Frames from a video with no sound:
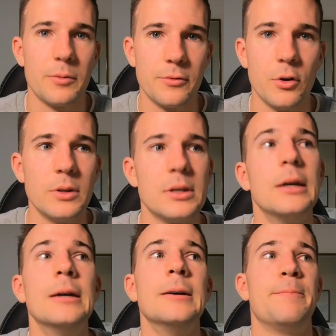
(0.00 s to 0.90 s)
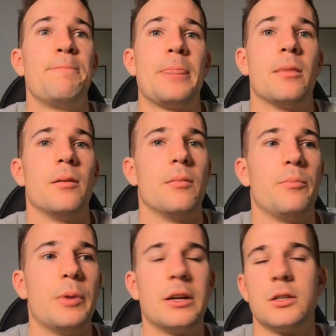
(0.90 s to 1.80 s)
performance.
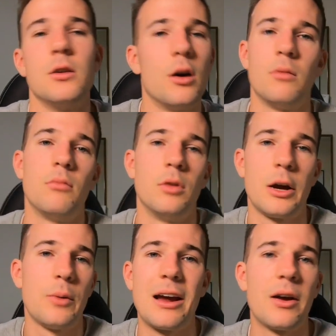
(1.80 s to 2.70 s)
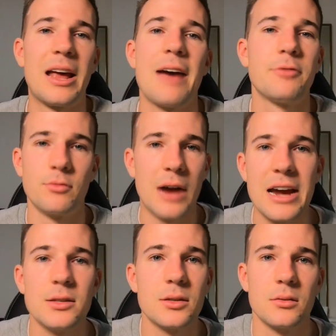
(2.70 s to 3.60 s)
But it's not like we're going to have to
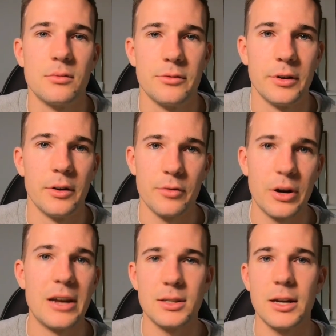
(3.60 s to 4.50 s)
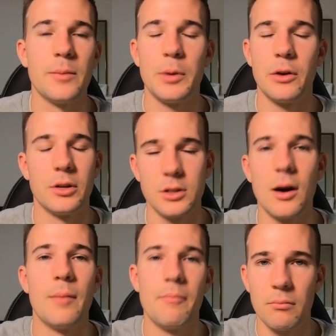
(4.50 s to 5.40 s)
race for, for any extended period of
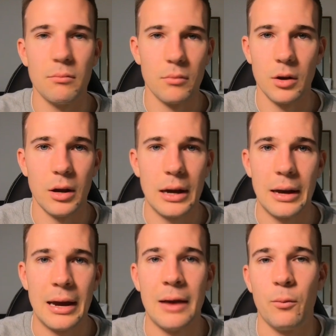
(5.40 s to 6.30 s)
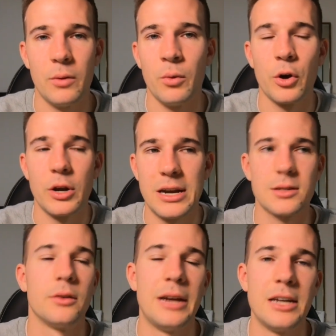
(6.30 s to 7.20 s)
time. Uh, and we, we don't
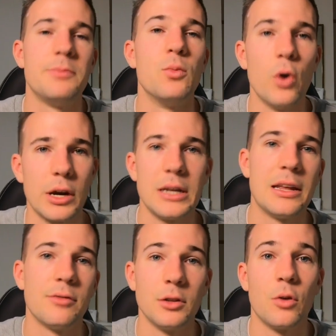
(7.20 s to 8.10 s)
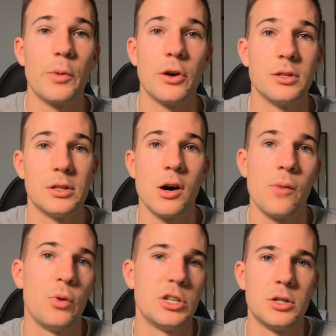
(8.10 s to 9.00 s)
necessarily need to be working there for long periods of
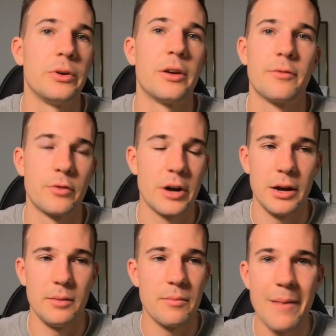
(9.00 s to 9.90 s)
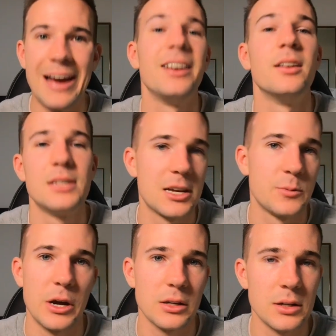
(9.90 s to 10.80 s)
time. We're just doing it for a maintenance
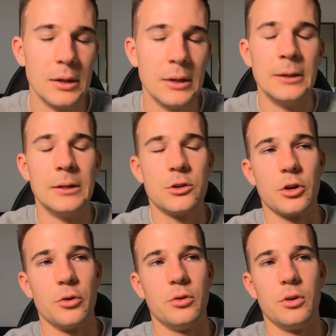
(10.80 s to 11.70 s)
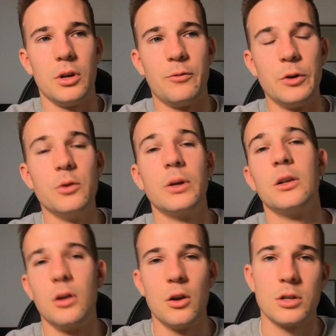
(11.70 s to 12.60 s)
aspect. So if we're doing a
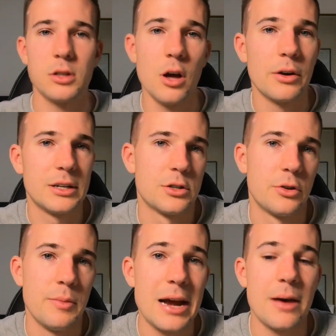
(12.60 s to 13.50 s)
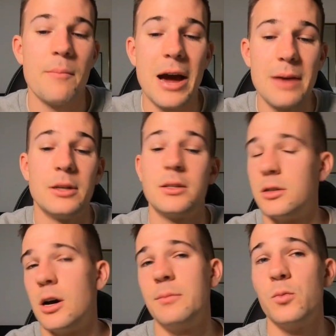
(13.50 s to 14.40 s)
lot of long slow and it doesn't really matter, maybe it's the
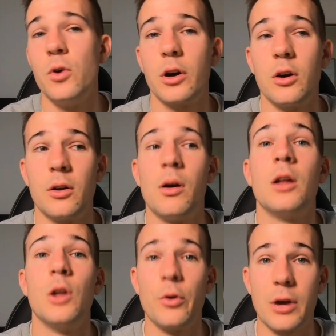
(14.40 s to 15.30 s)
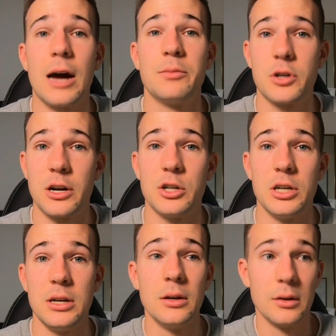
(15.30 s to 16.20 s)
time to work on a, a low carb
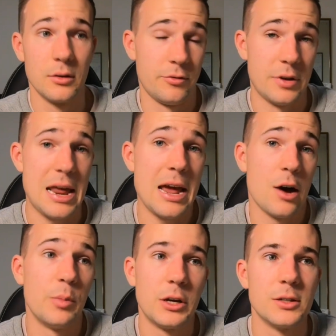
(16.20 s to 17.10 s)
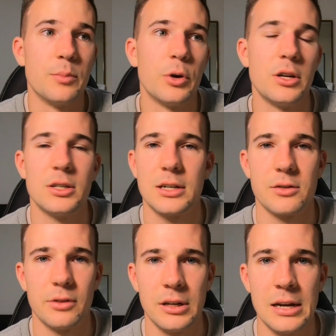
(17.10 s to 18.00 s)
strategy for now because the body just
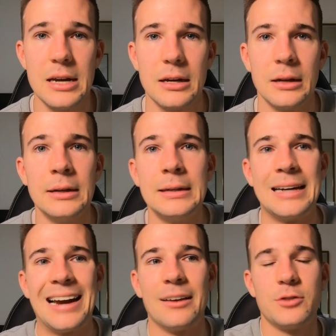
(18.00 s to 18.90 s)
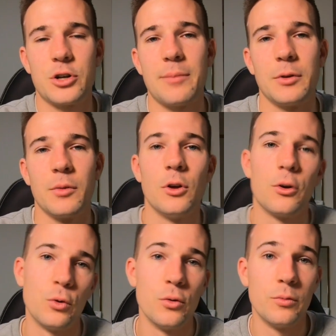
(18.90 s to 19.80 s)
doesn't really need it. And a trap that a
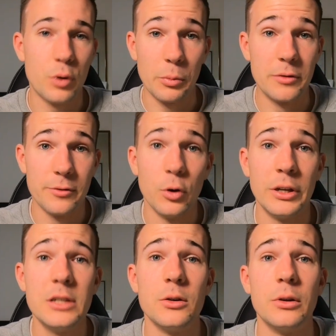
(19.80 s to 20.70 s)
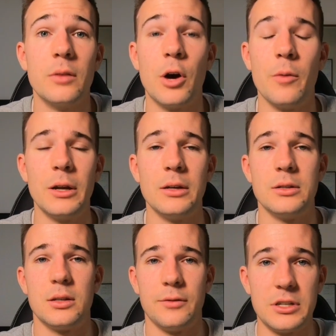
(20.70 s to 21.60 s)
lot will probably fall into at the moment
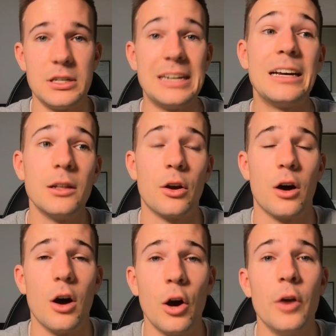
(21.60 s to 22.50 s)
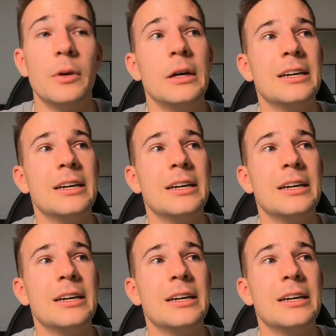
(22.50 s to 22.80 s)
is if you're sitting a lot at home,